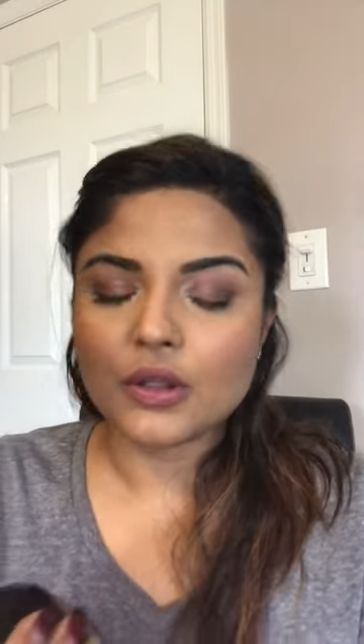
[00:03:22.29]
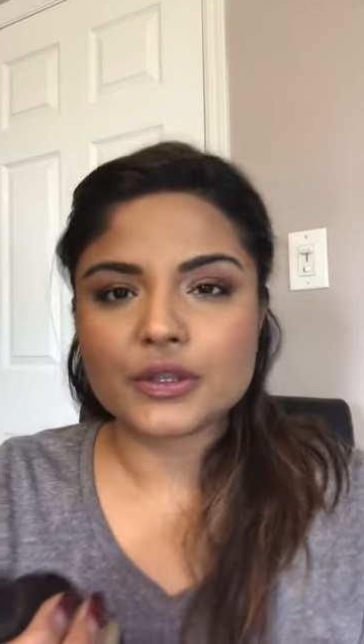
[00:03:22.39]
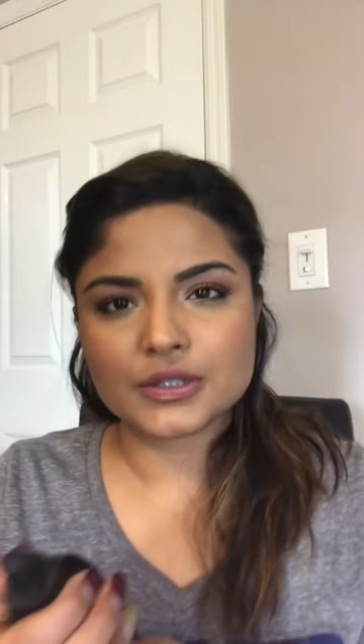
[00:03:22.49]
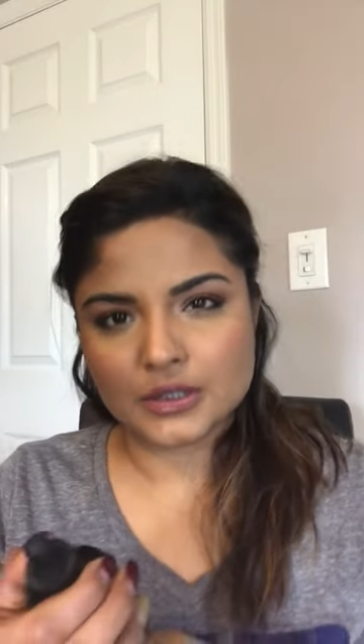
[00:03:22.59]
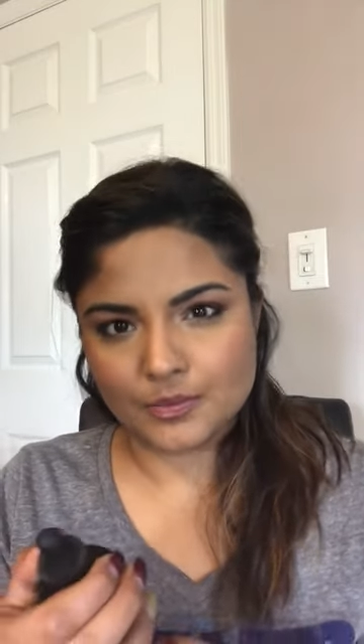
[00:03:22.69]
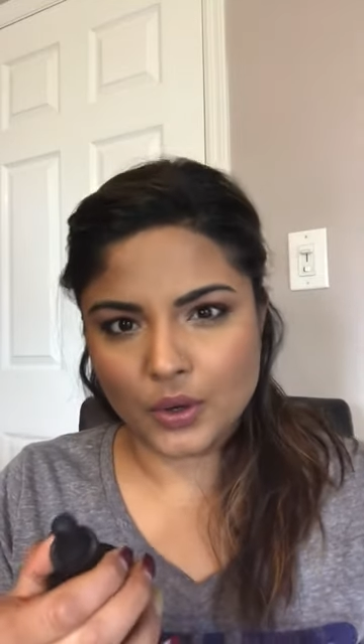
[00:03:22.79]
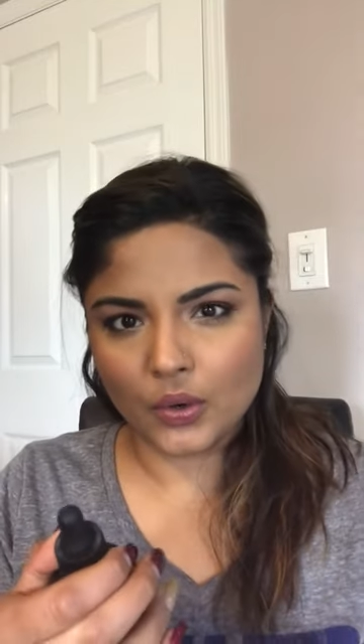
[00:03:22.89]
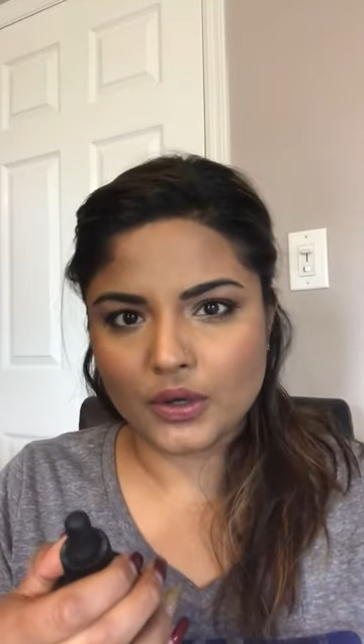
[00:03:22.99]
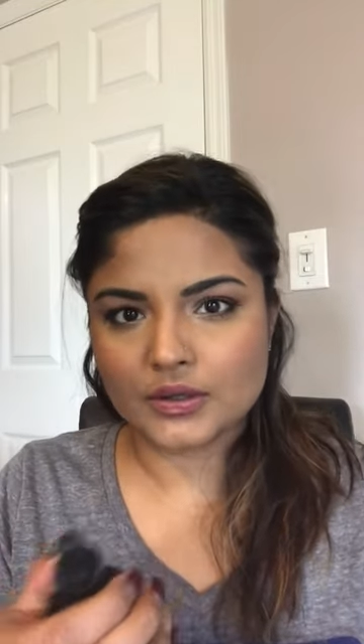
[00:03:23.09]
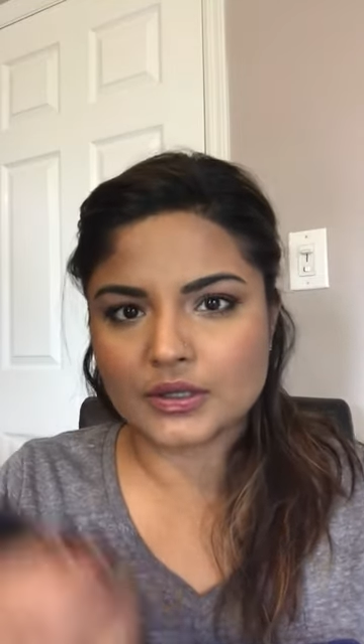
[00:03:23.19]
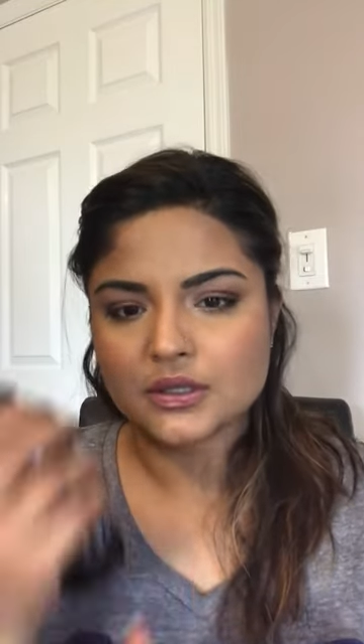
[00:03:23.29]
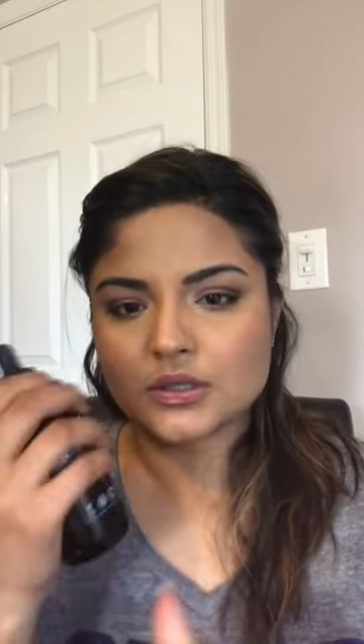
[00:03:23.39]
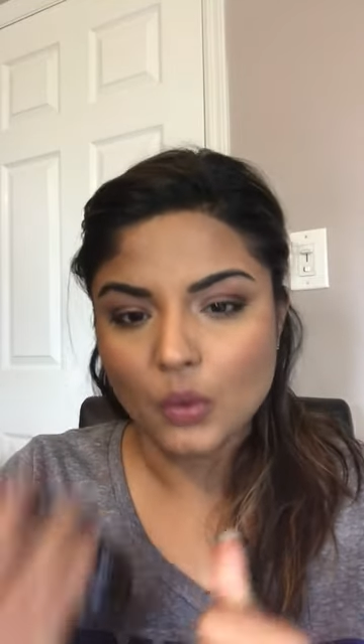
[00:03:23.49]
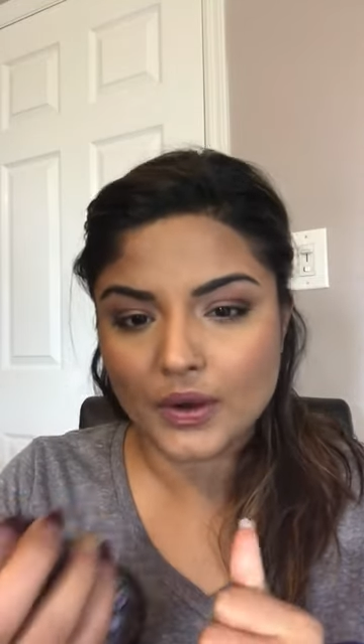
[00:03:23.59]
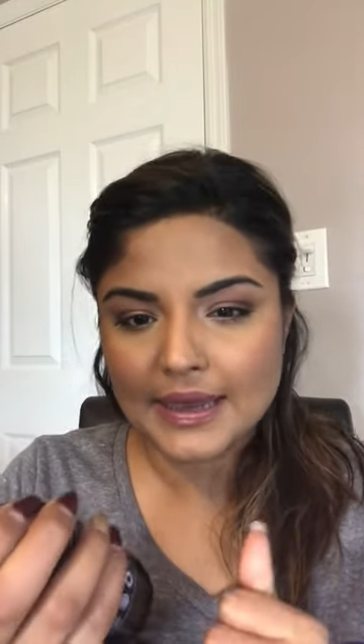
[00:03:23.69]
This is pure, this is
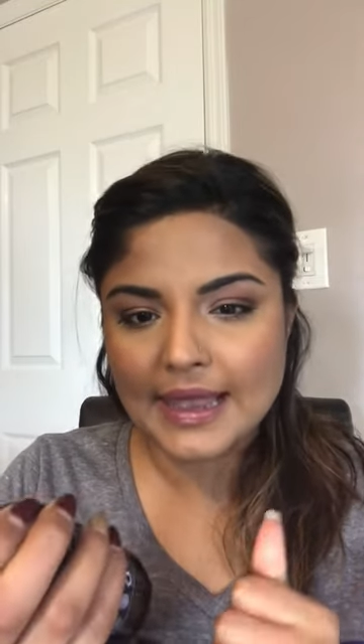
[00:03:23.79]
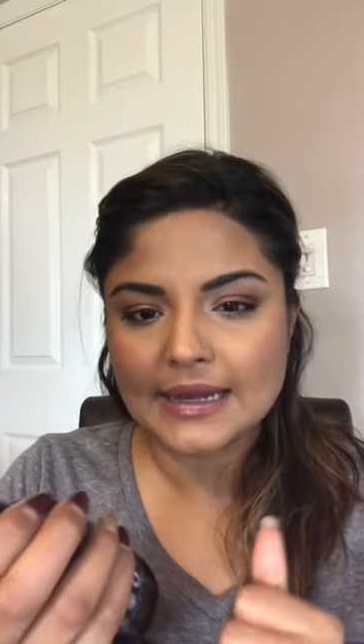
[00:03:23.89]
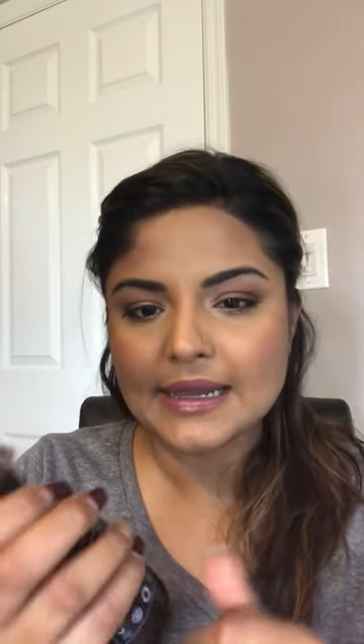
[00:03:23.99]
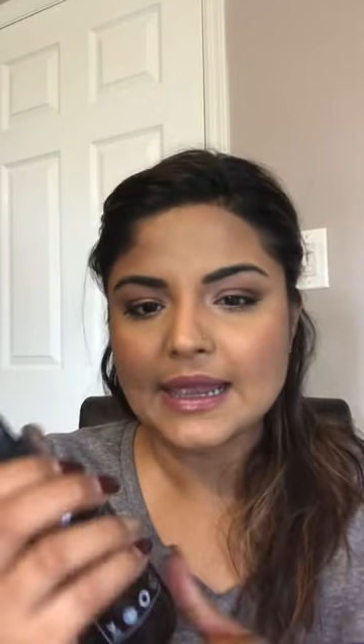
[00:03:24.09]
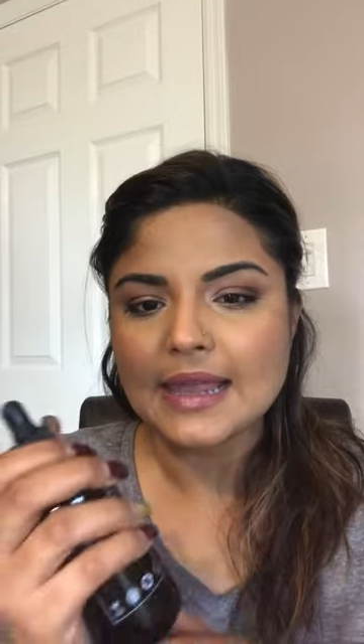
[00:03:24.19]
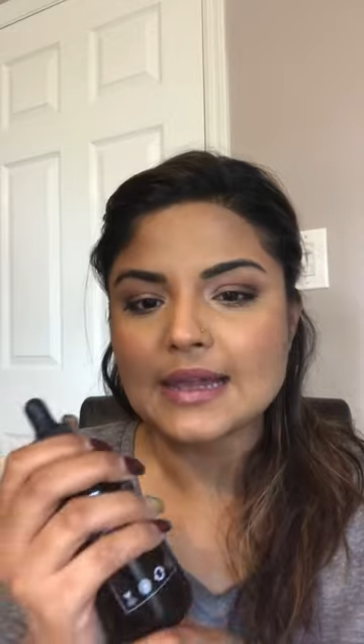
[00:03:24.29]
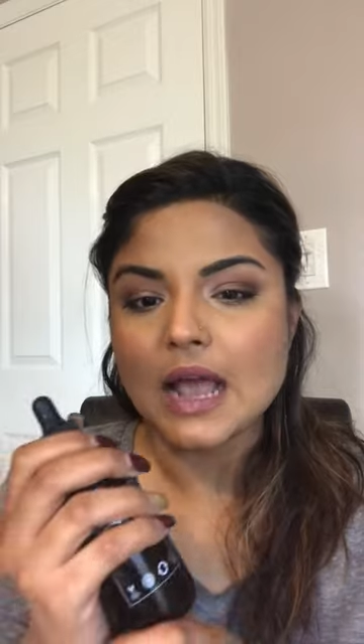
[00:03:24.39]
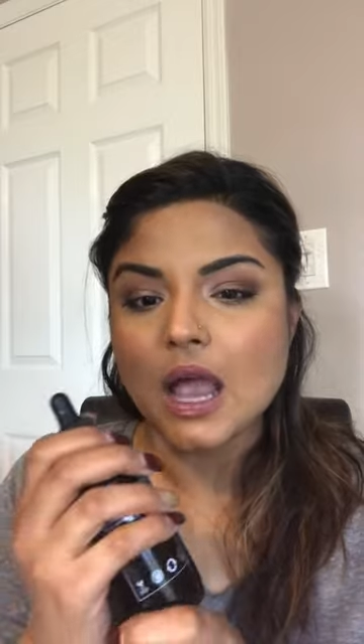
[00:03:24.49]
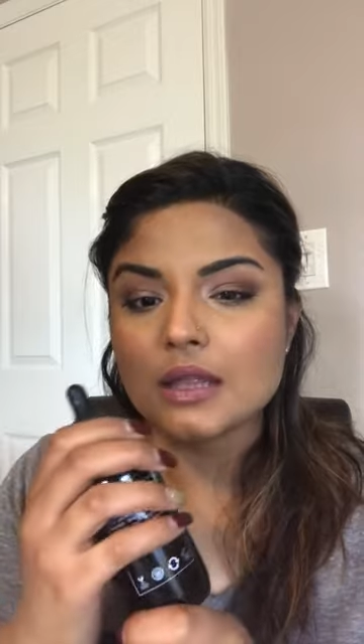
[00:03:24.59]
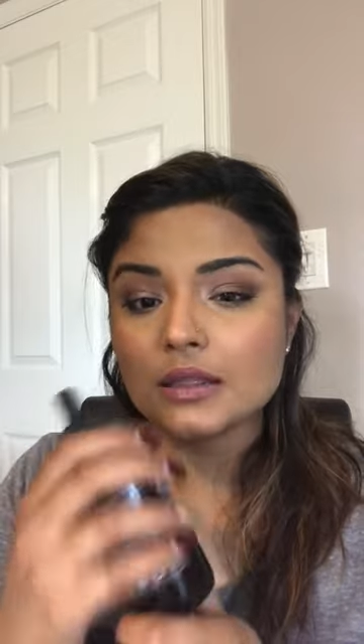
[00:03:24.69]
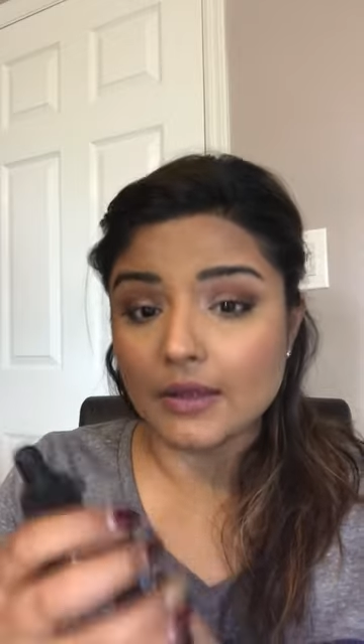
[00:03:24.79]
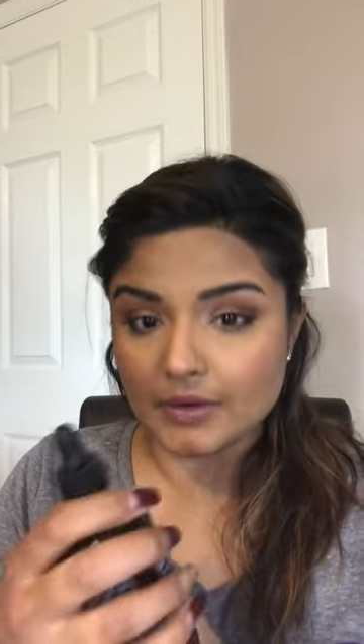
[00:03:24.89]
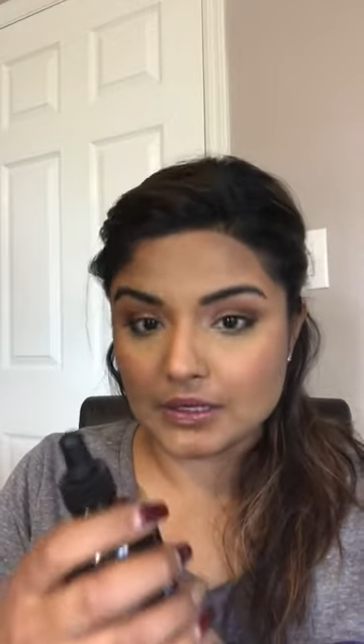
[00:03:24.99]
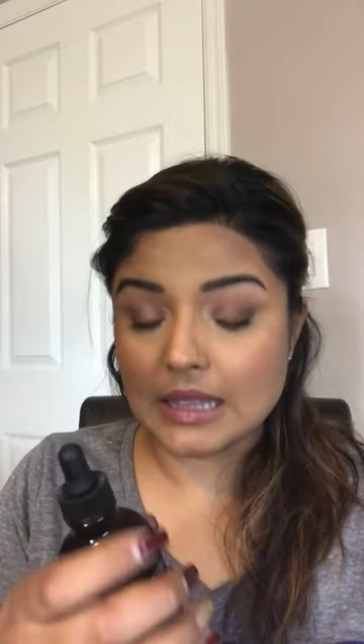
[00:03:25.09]
organic, and I love it.